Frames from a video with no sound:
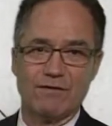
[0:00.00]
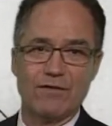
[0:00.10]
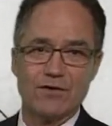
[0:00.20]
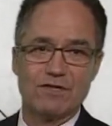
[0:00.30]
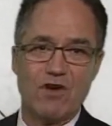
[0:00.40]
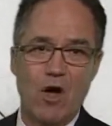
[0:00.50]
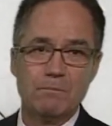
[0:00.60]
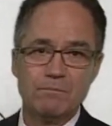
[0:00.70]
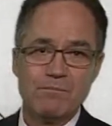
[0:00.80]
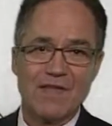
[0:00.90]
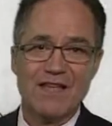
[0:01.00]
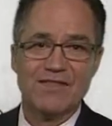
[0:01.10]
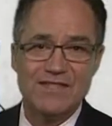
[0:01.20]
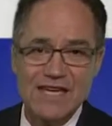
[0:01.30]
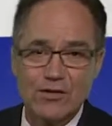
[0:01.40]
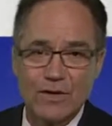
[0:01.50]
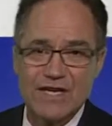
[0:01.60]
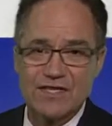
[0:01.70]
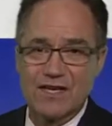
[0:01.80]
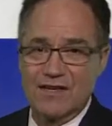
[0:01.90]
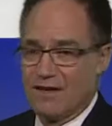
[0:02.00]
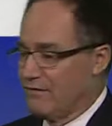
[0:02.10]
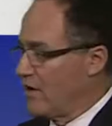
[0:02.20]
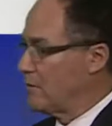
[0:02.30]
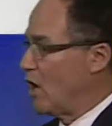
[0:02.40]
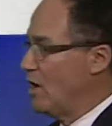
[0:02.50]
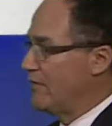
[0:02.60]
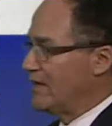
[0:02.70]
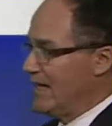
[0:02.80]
First of all, the decrease from COVID,